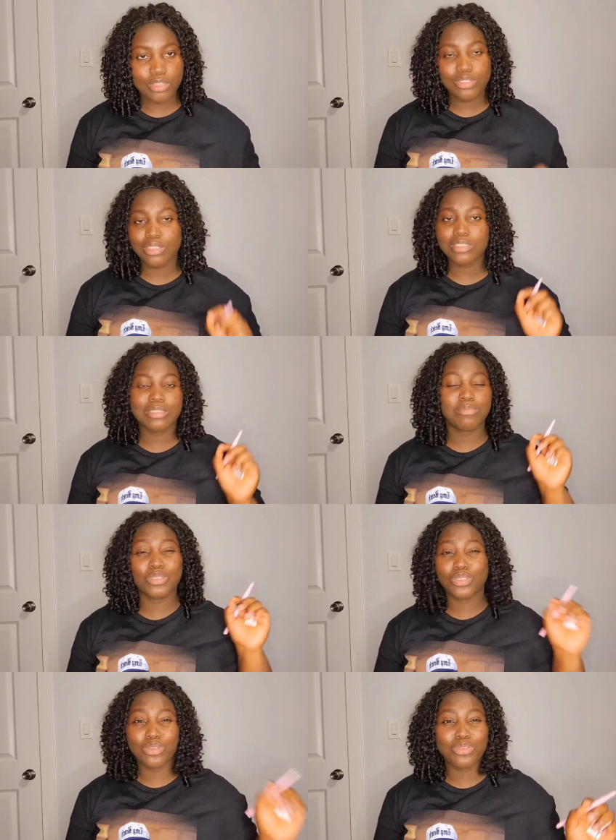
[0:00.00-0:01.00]
just be
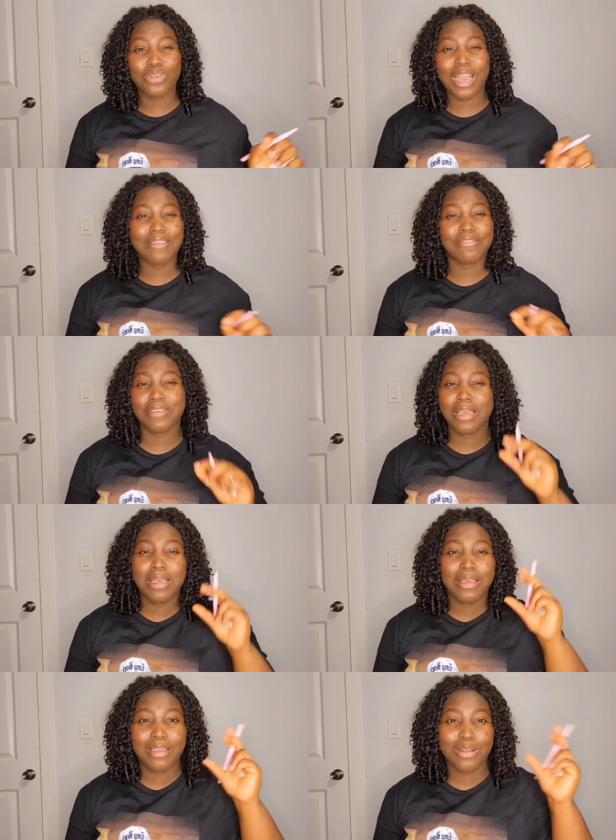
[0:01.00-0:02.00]
sure you have
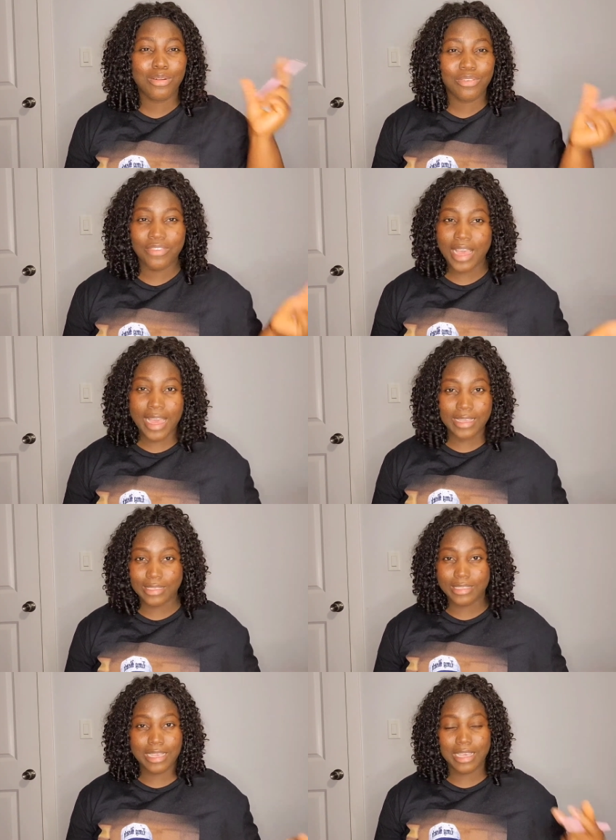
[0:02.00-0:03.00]
a lot of
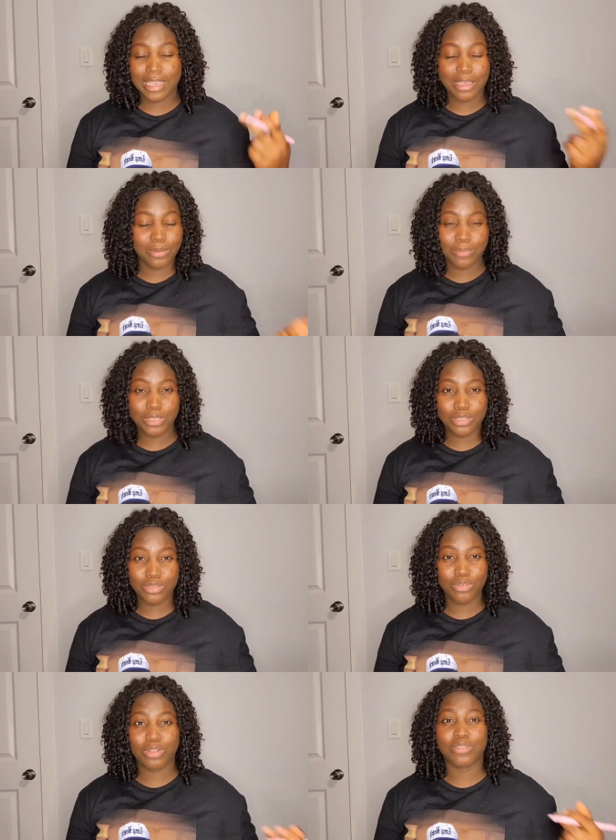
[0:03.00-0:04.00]
eyes helping
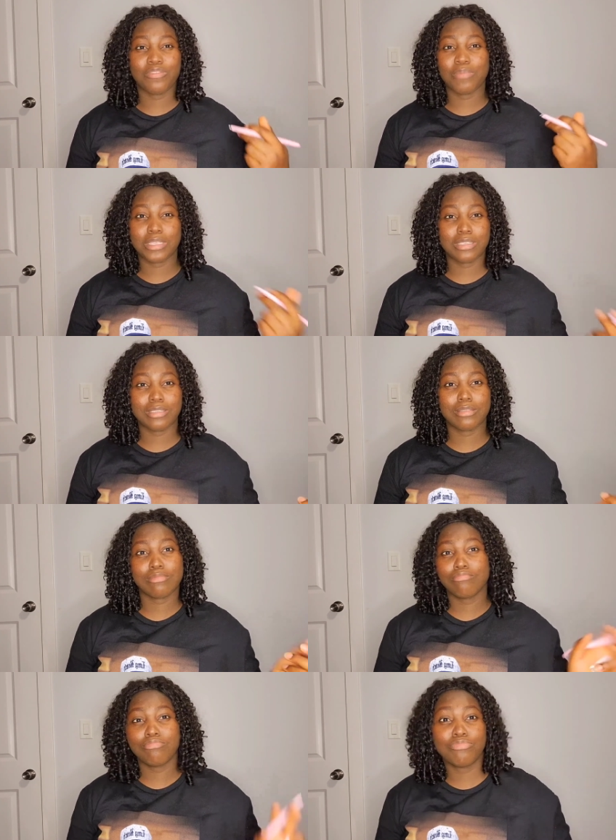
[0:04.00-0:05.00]
you, a lot of persons
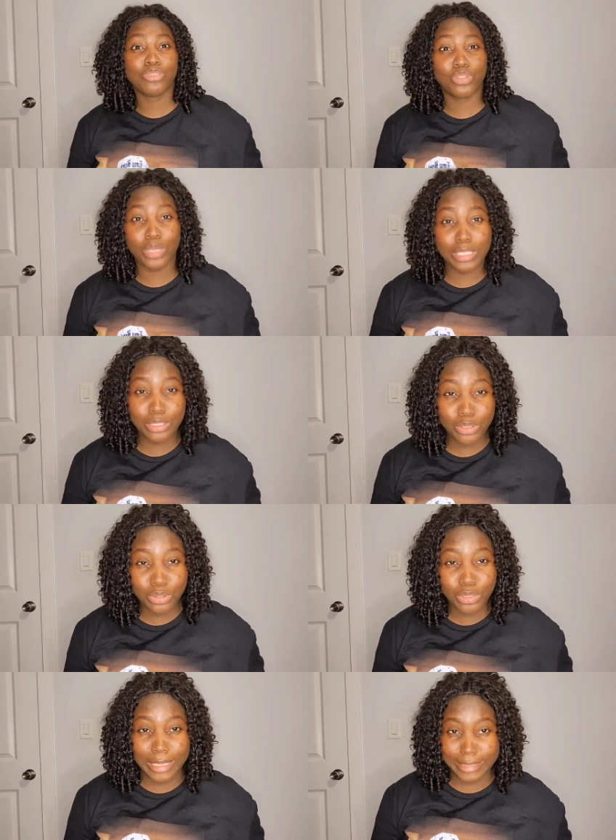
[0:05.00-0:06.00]
joining
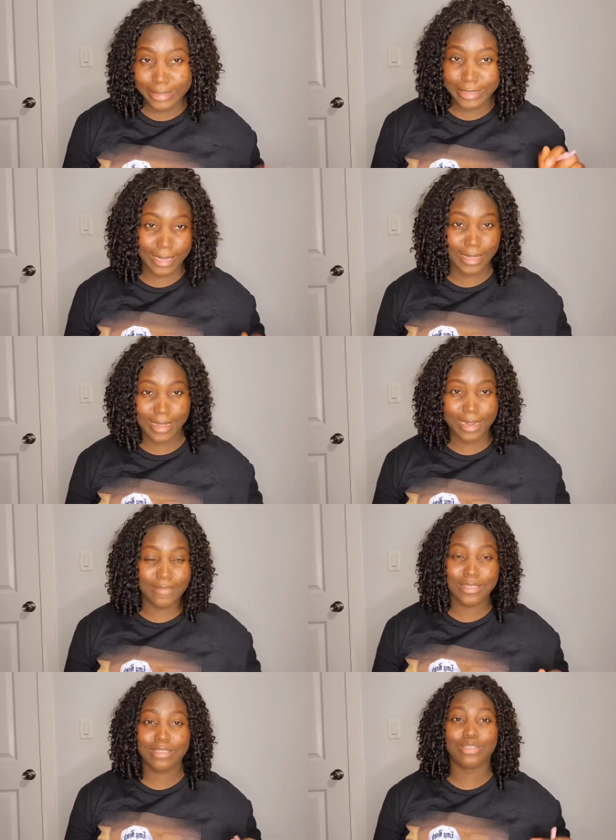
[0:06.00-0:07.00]
you, and check that
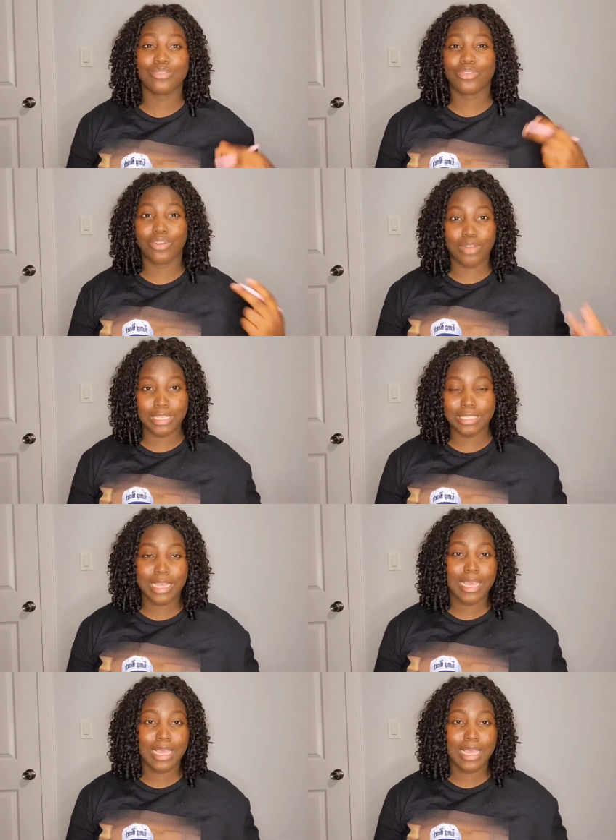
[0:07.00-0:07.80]
everything is correct.